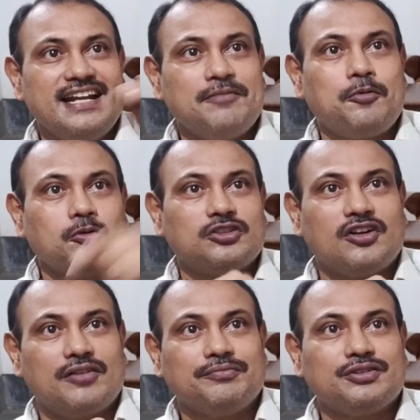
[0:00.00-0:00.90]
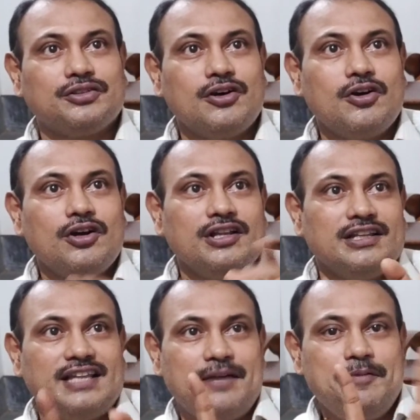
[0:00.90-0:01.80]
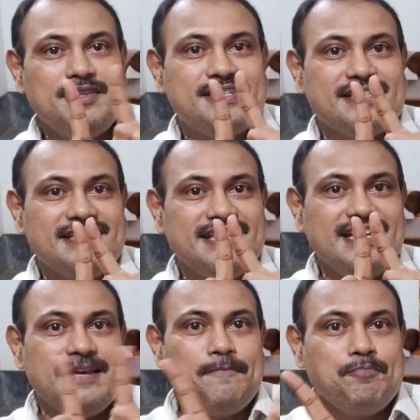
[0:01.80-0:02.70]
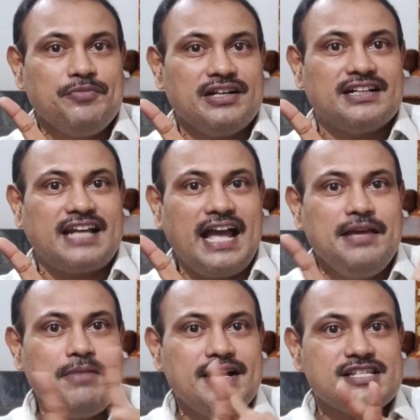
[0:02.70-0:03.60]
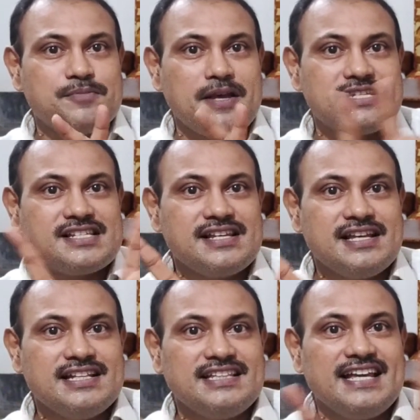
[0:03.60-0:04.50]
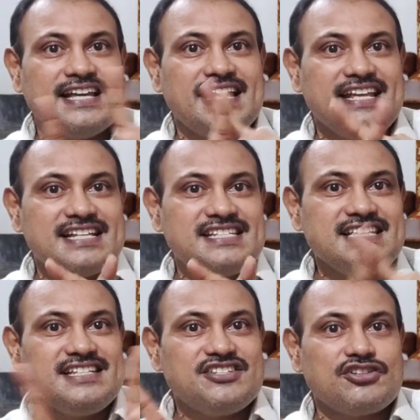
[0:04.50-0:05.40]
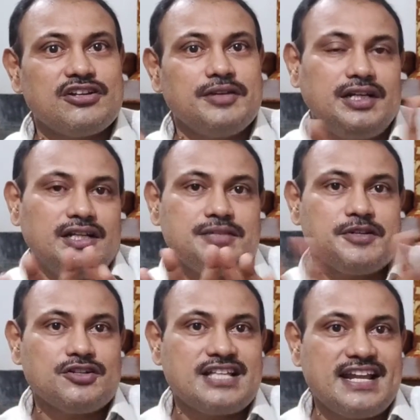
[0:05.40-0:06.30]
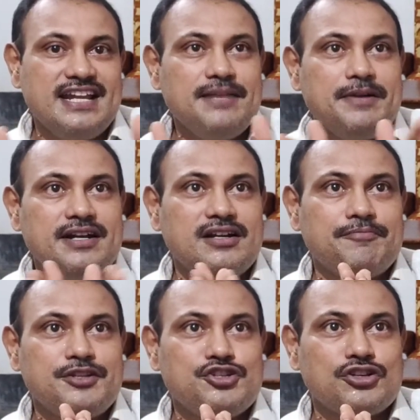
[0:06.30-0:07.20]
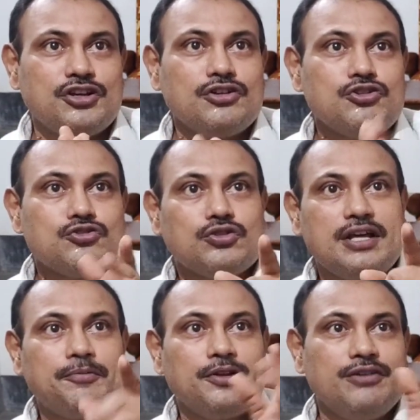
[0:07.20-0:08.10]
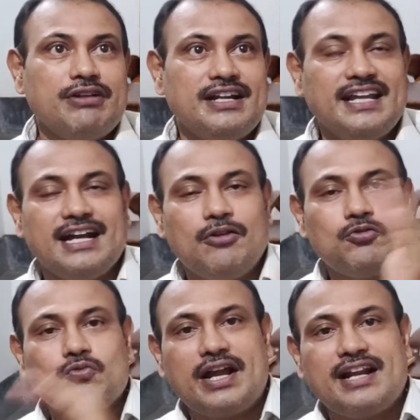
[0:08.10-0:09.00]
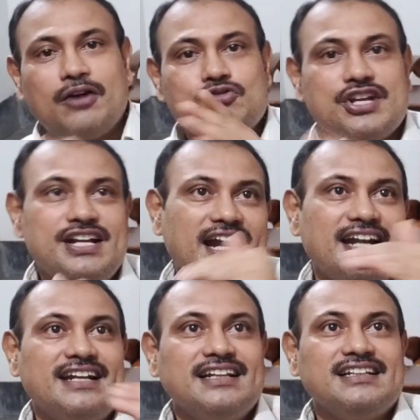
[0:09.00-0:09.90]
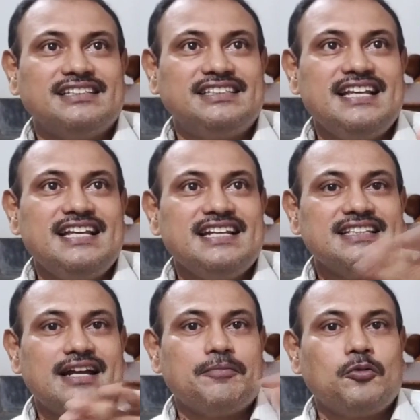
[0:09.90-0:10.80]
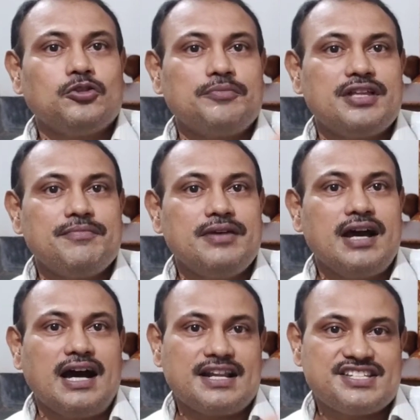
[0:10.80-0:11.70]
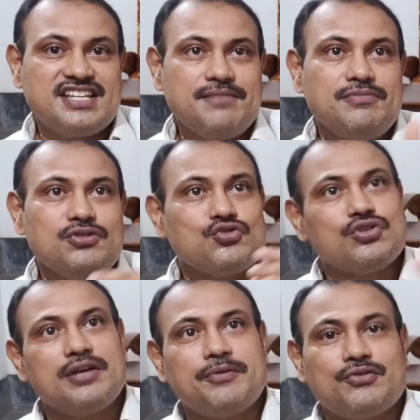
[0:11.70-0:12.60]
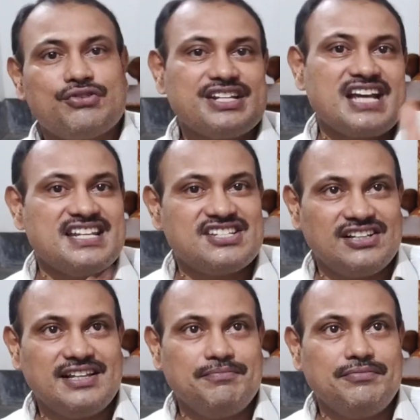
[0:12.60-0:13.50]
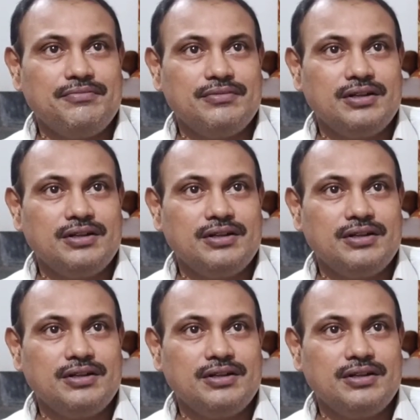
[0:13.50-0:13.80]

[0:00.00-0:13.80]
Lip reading: and fourth terms, that means the time and space, they can exchange each other. It is because they are independent of each other. So therefore you can take out one outside and see that both of them are same. So therefore you can cancel them.